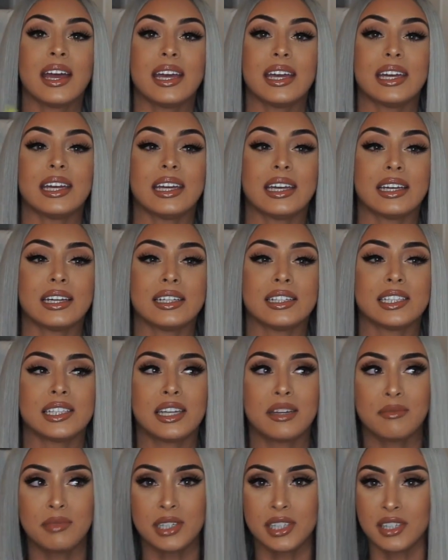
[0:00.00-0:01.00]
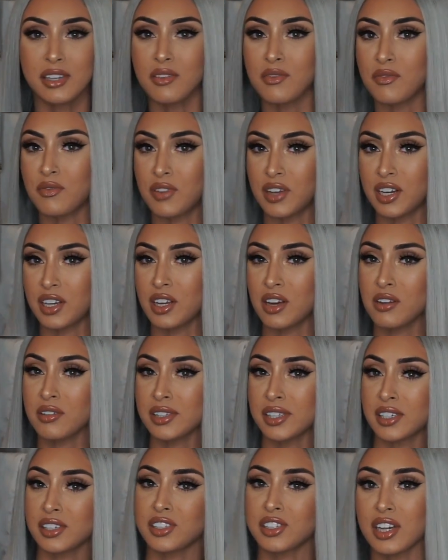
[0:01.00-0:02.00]
and give me some video
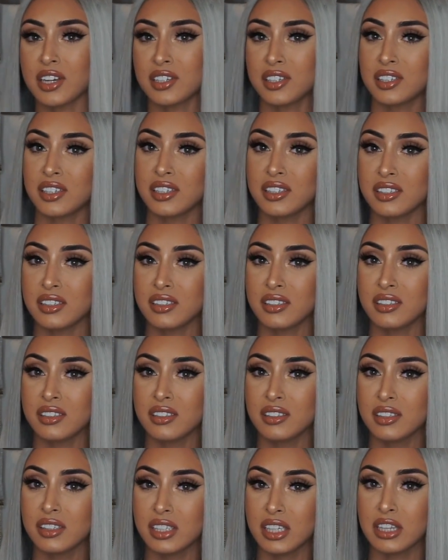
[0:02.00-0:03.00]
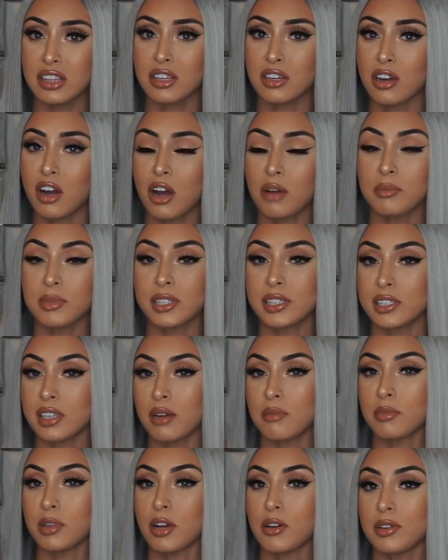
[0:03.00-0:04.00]
suggestions in the comments
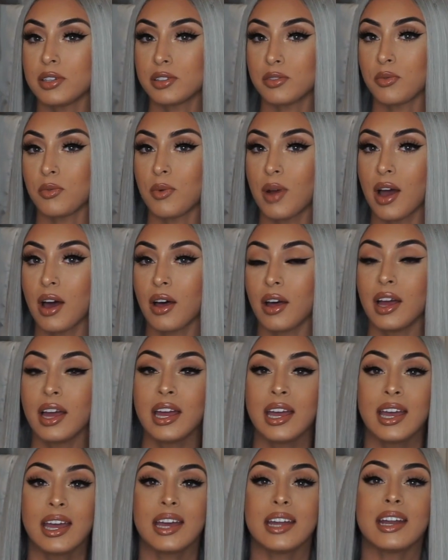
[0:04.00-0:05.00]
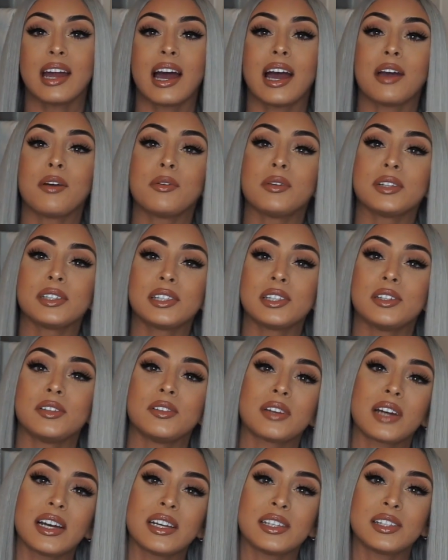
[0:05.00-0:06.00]
down below as well. And I will see you
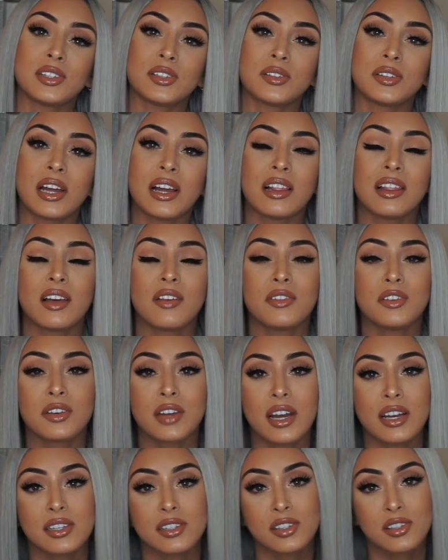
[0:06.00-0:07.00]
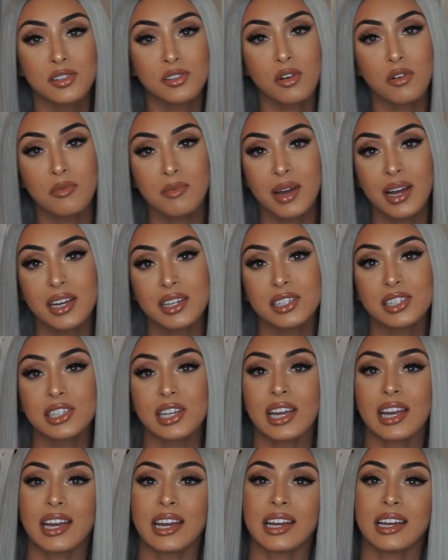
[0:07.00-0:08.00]
guys soon. I love you guys so much,
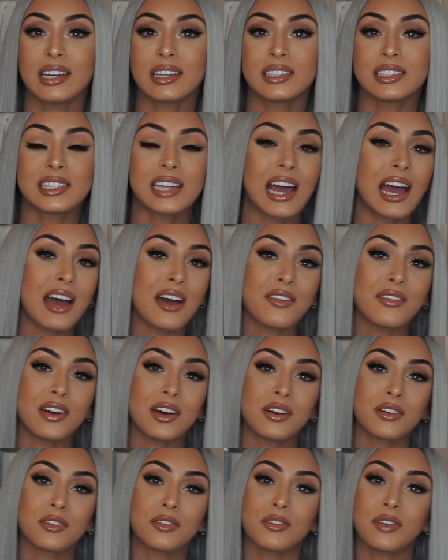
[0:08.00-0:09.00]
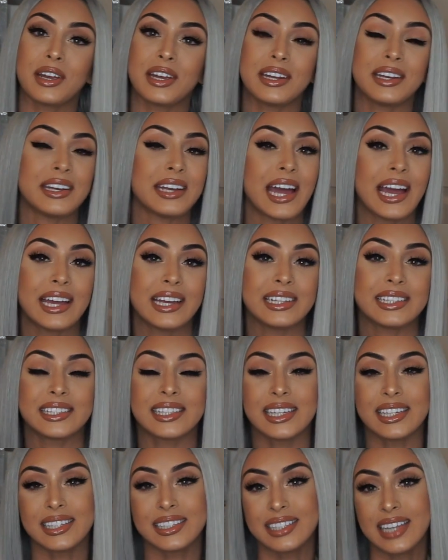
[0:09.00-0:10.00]
and have a great night,
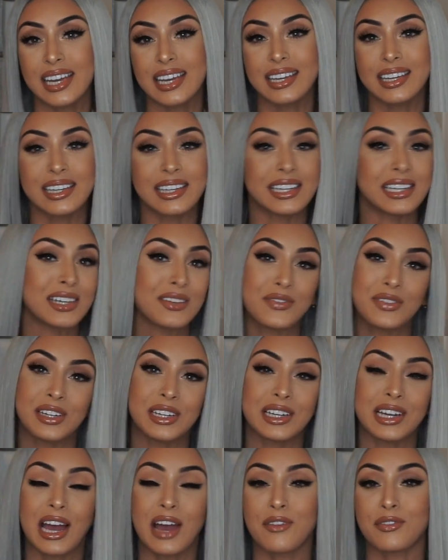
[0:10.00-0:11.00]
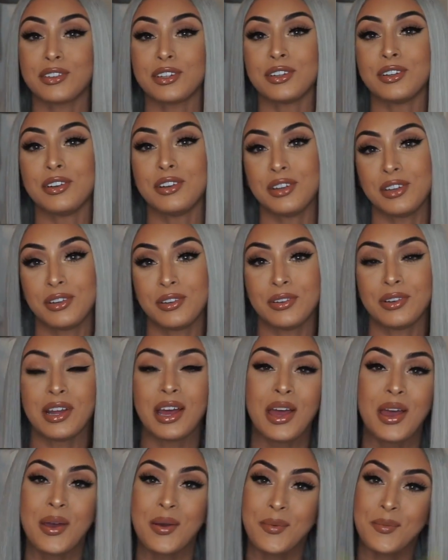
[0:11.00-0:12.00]
day, evening, afternoon.
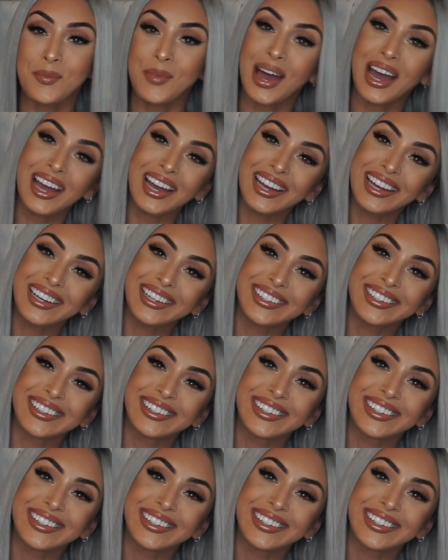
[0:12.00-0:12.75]
Bye.